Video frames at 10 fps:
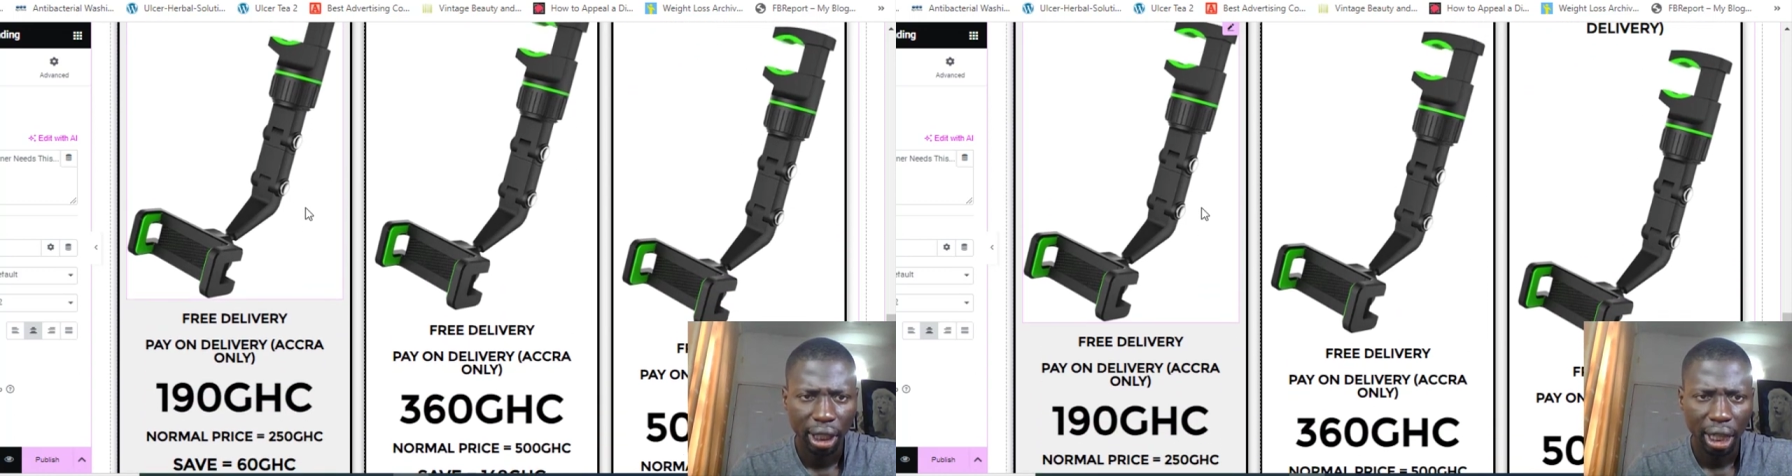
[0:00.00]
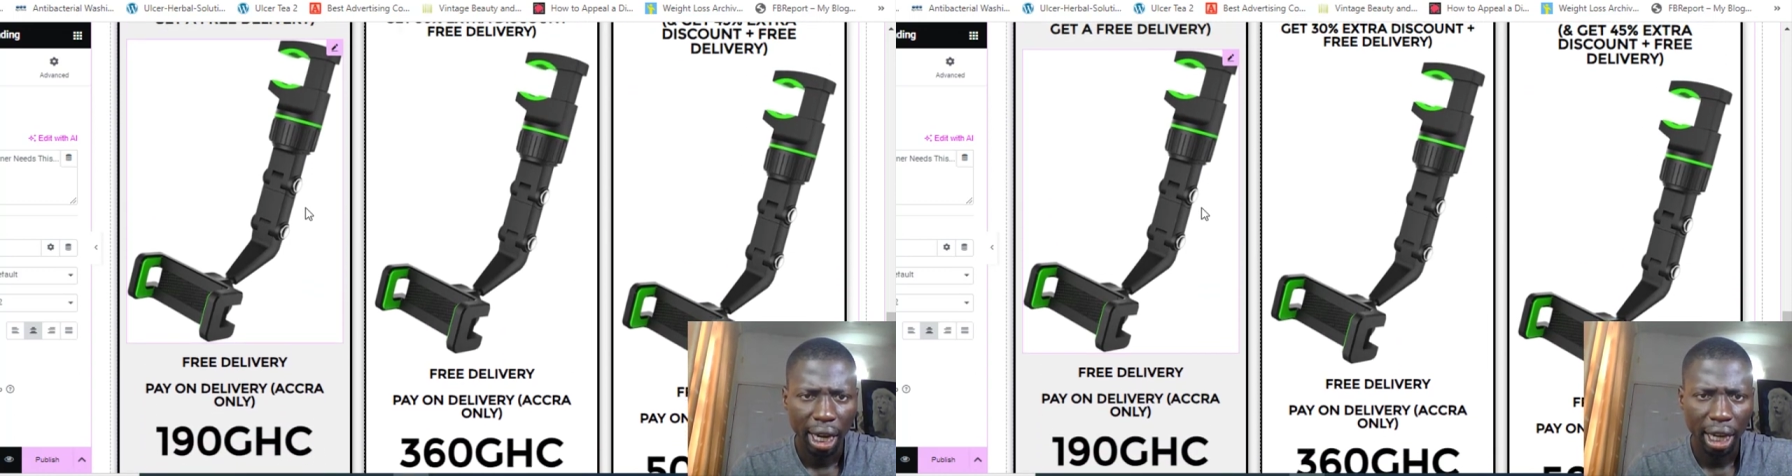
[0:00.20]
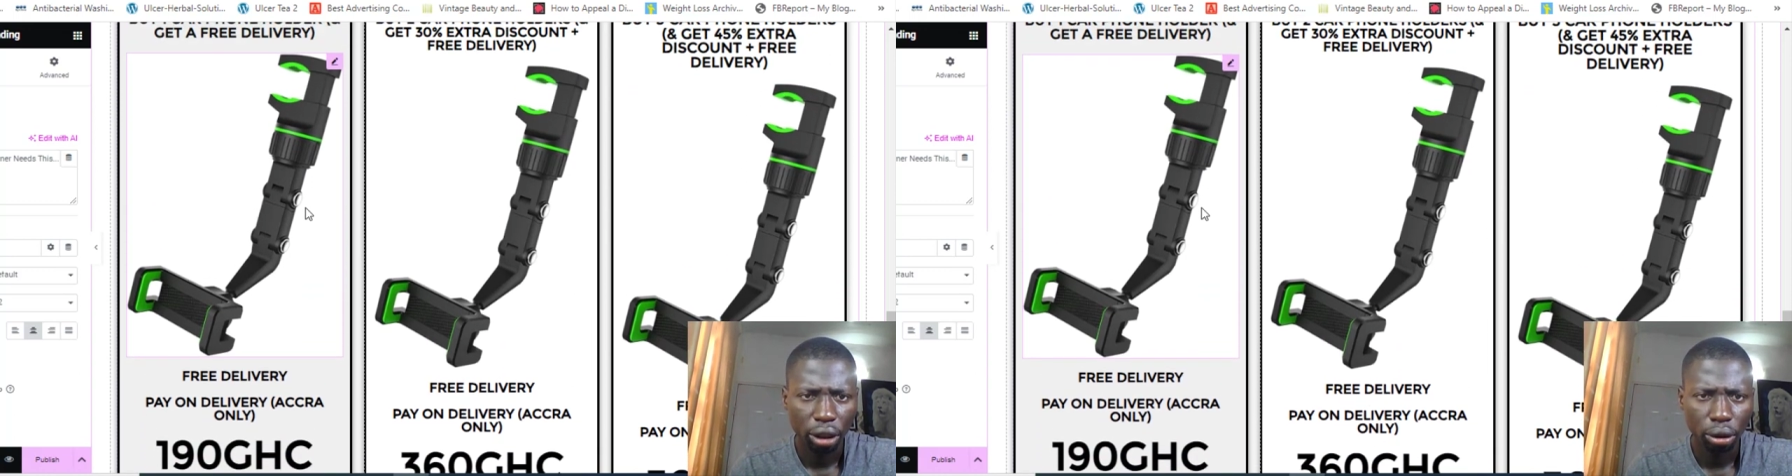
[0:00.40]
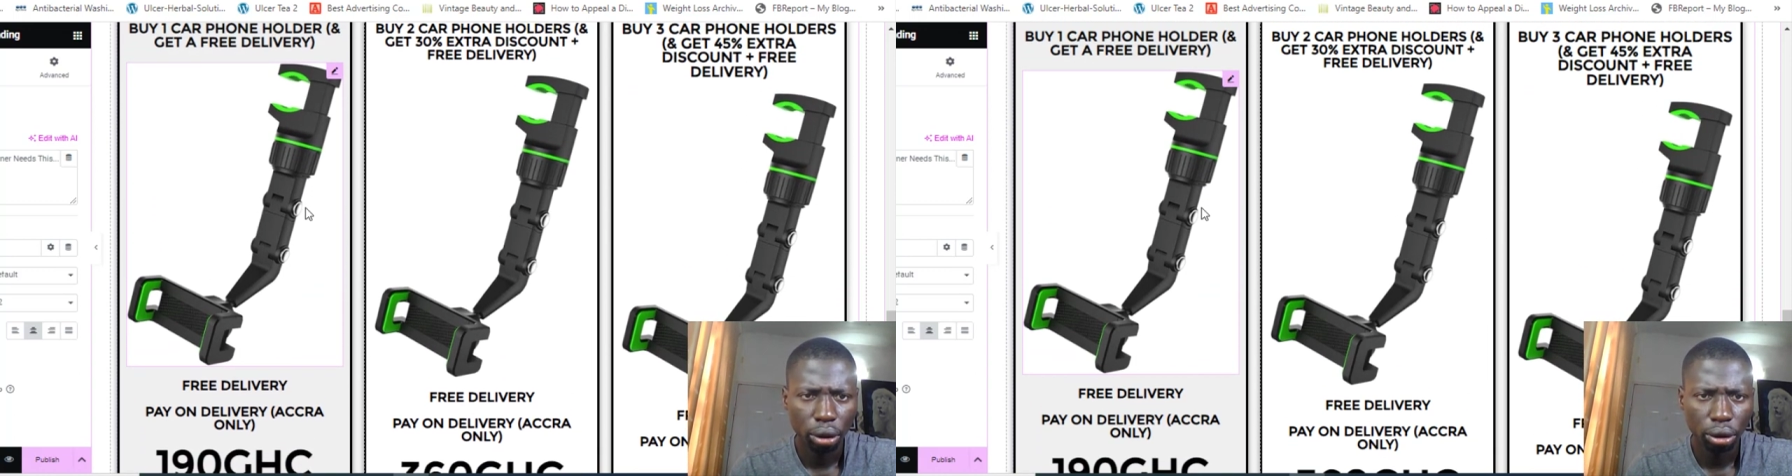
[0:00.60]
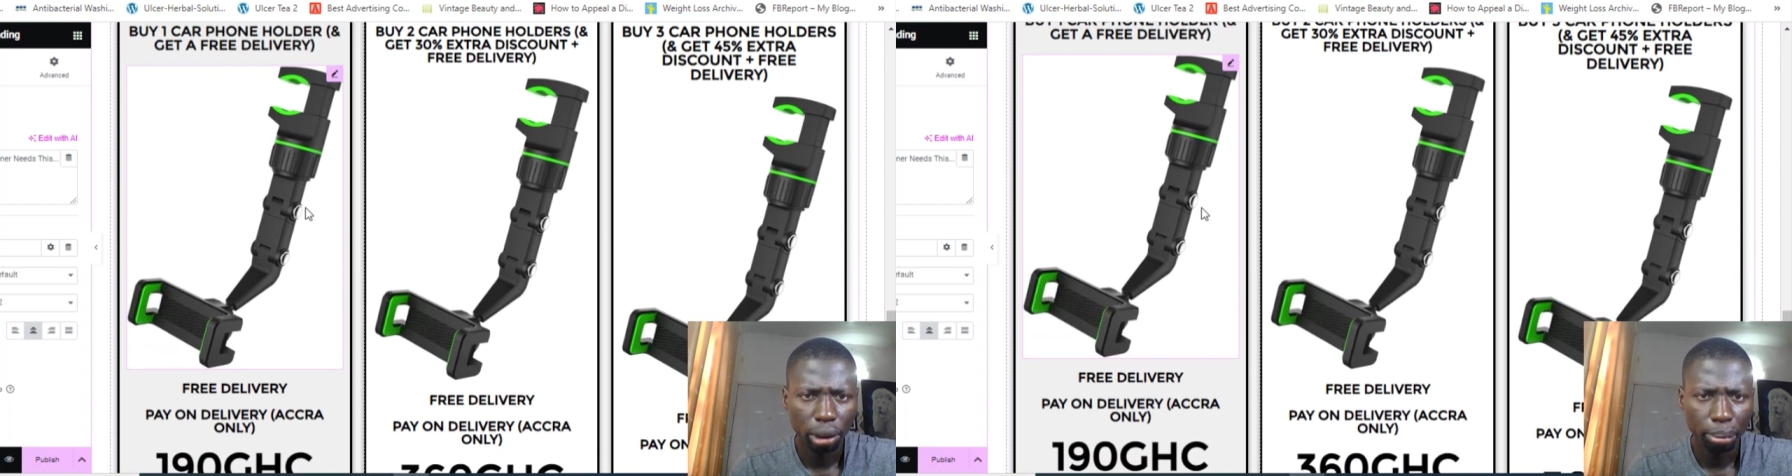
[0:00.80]
and
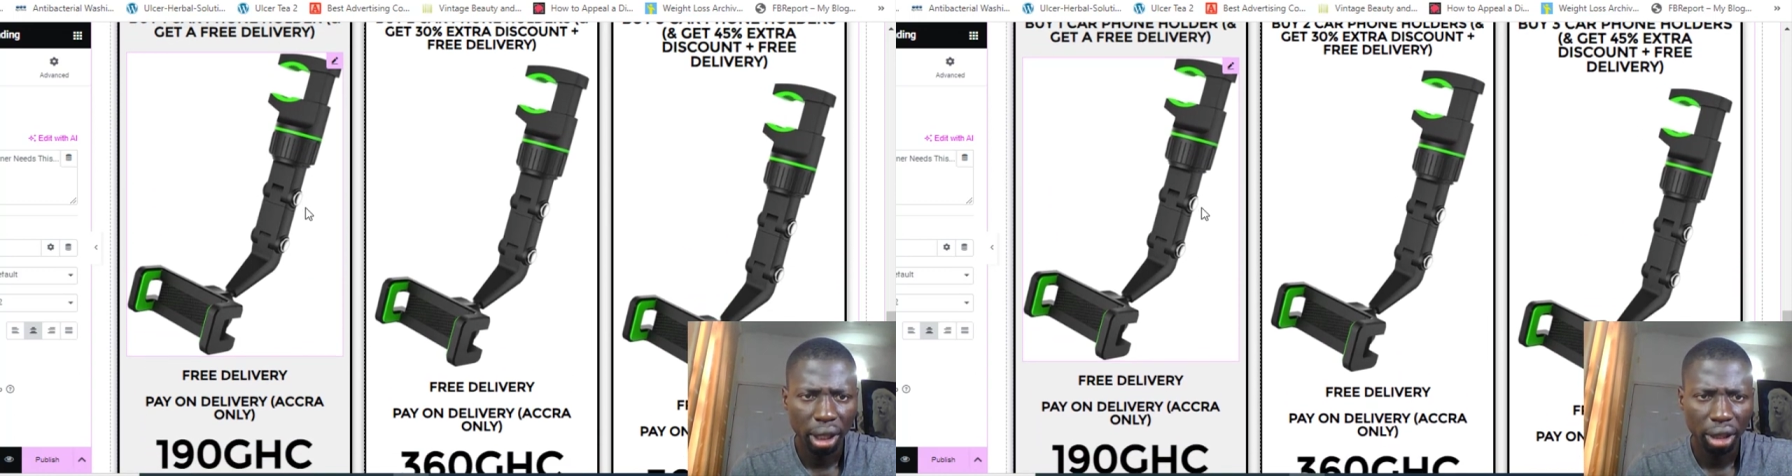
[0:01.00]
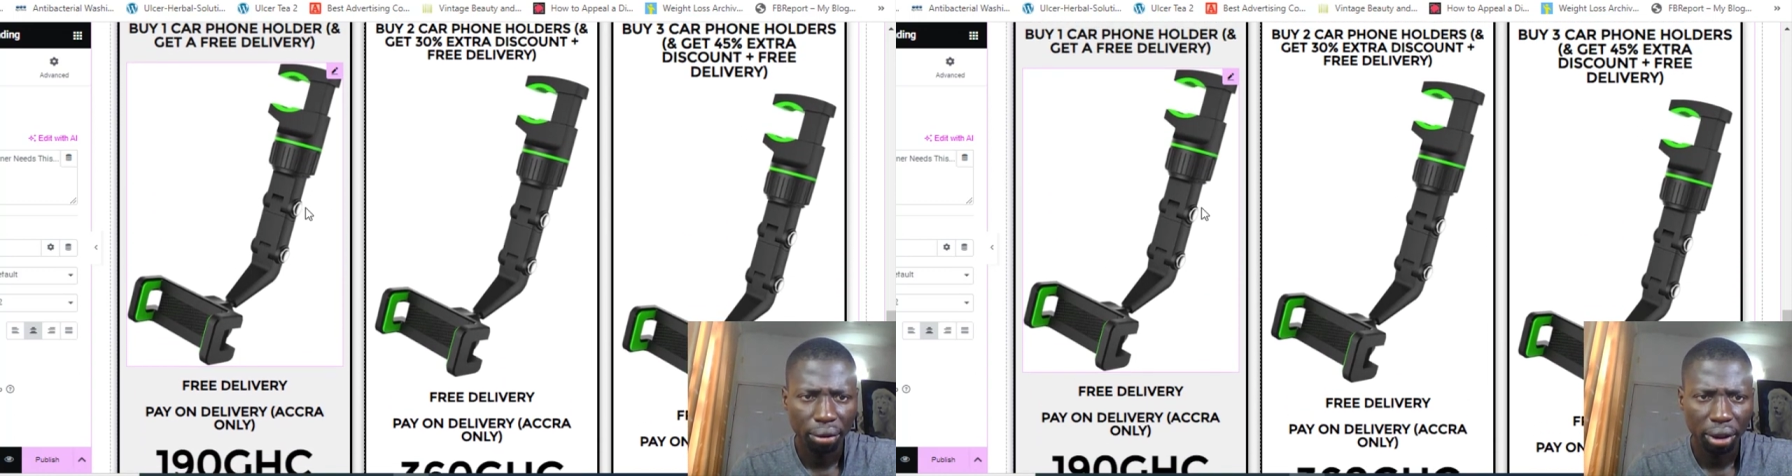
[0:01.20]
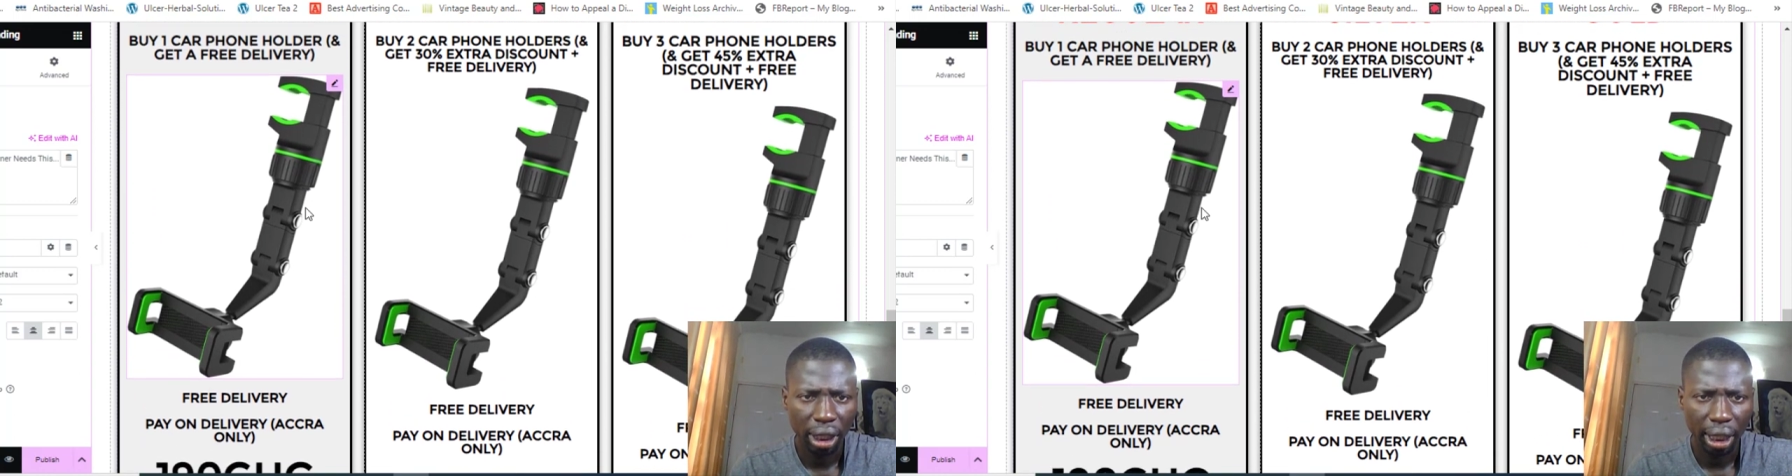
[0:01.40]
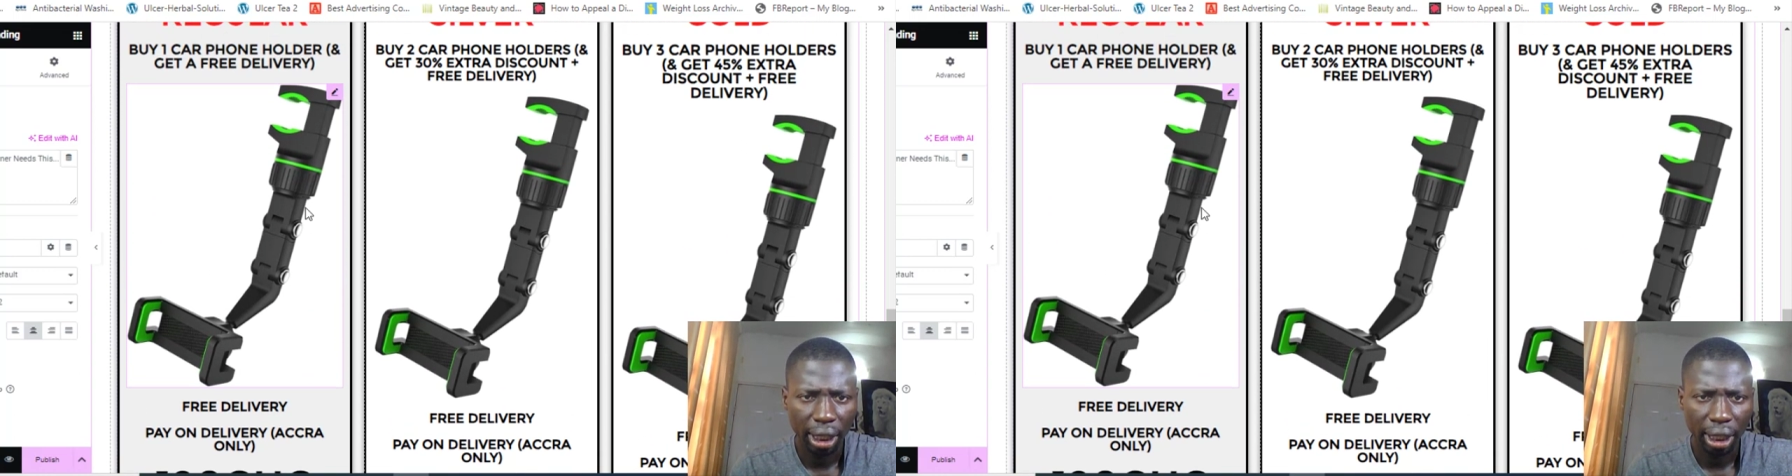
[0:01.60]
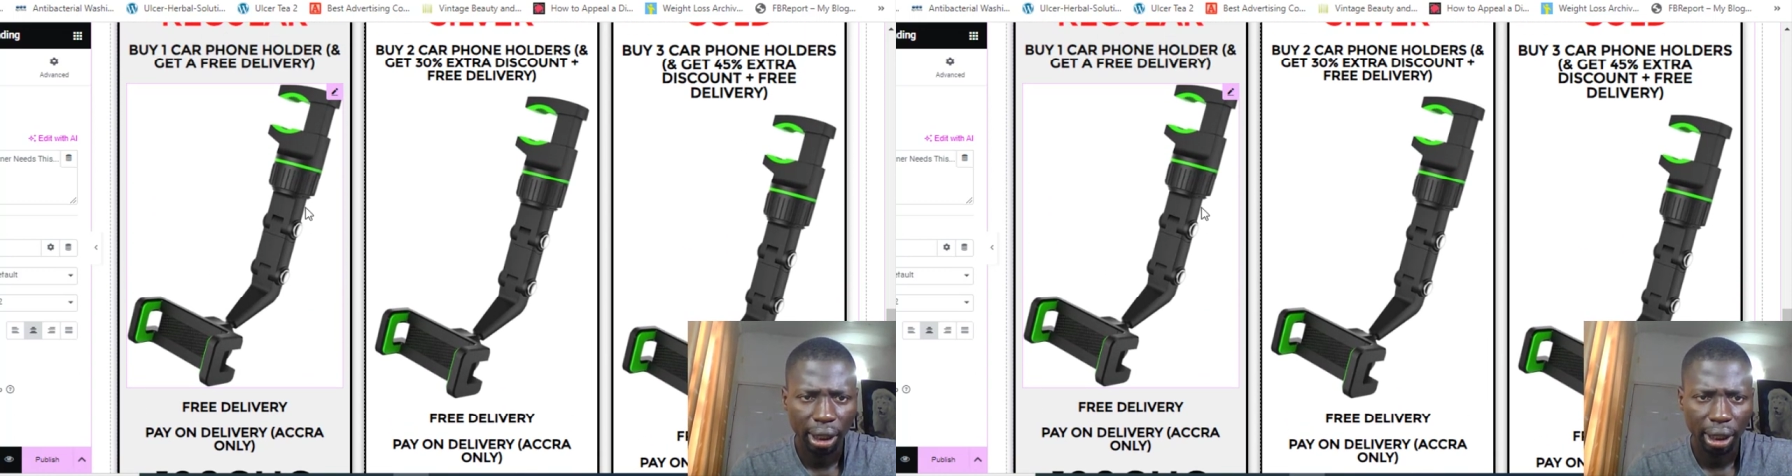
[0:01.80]
include the benefit they are getting.